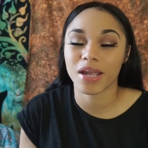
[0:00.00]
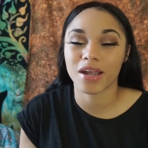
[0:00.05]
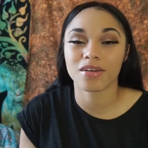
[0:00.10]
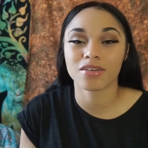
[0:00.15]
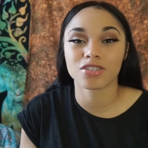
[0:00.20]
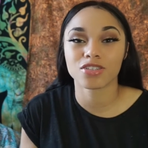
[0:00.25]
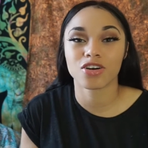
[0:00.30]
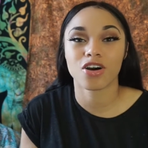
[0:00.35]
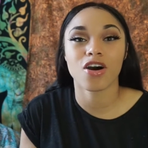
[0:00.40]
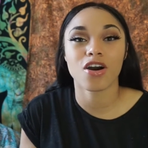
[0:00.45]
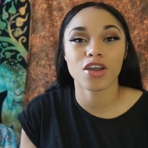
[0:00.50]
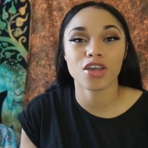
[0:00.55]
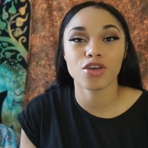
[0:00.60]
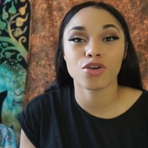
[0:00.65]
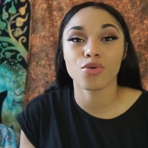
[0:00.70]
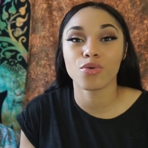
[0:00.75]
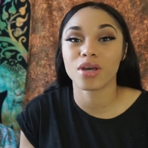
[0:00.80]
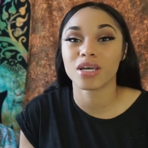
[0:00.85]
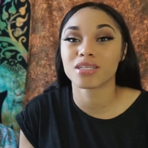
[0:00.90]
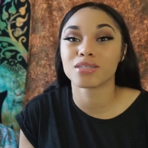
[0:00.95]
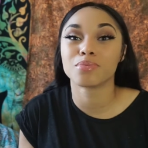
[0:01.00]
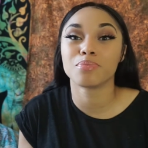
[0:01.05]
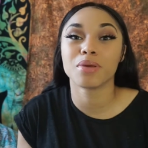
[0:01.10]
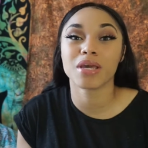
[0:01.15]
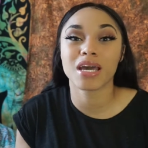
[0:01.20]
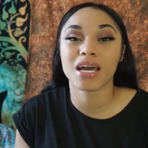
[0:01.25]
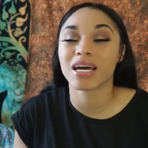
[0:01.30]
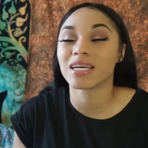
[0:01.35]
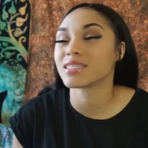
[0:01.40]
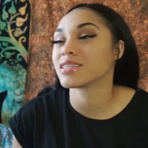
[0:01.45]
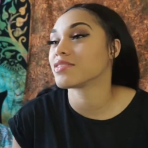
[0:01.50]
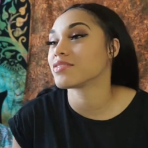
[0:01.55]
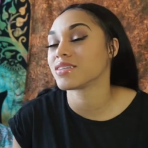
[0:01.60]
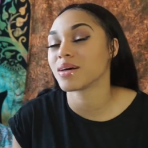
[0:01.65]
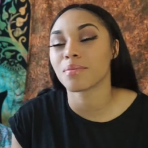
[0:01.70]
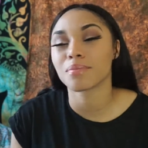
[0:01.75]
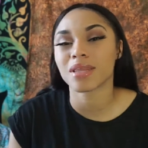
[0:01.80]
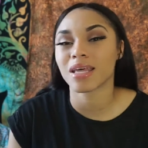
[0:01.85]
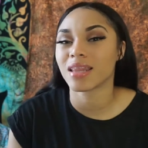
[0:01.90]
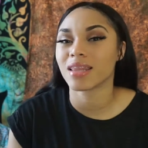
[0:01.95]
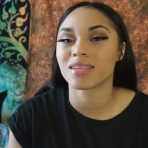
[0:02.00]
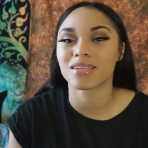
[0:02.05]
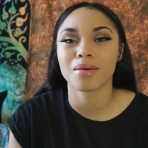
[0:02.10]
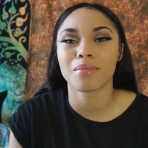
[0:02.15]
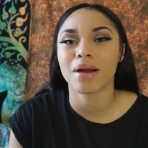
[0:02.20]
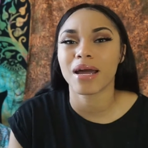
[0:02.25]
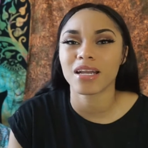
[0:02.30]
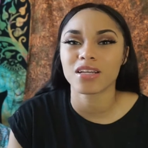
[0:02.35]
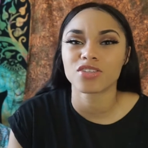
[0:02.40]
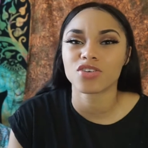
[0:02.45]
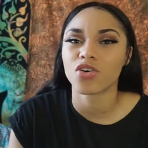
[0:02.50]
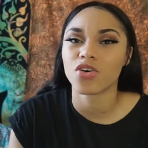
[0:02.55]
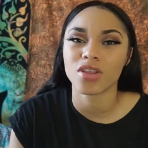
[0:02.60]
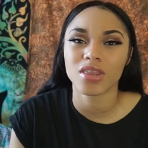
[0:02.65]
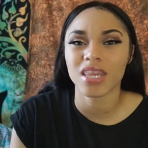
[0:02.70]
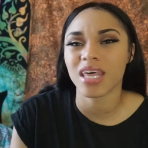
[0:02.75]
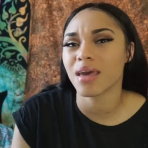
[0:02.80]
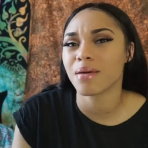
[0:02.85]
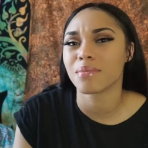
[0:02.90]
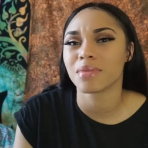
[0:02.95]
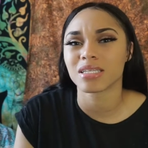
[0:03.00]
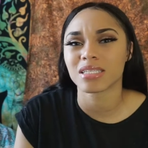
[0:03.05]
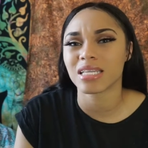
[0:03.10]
parents taught you is because of something somebody taught them.